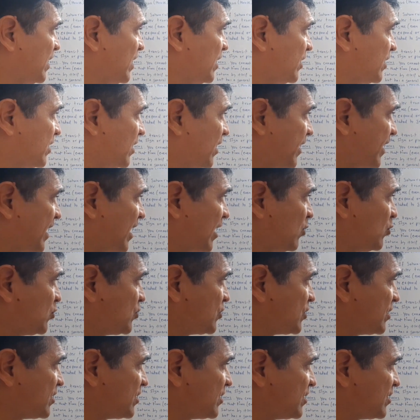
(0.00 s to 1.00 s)
Third
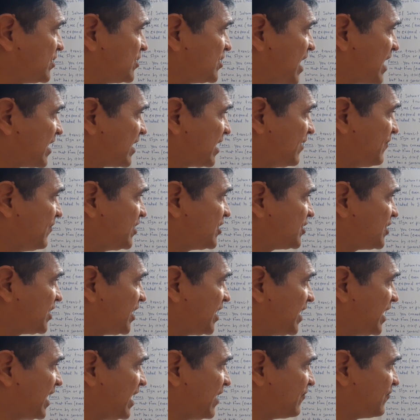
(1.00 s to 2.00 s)
house, Saturn will
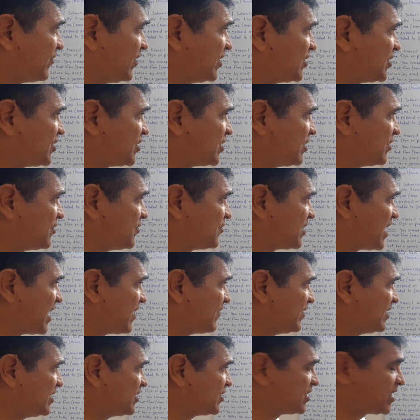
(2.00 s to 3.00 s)
say efforts,
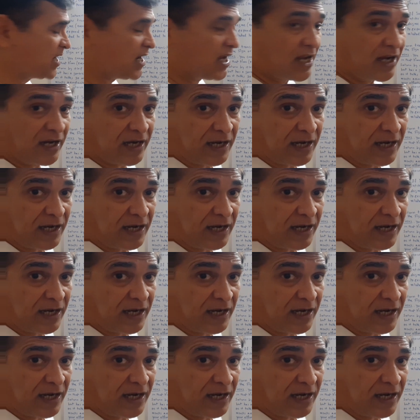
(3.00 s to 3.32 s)
travels,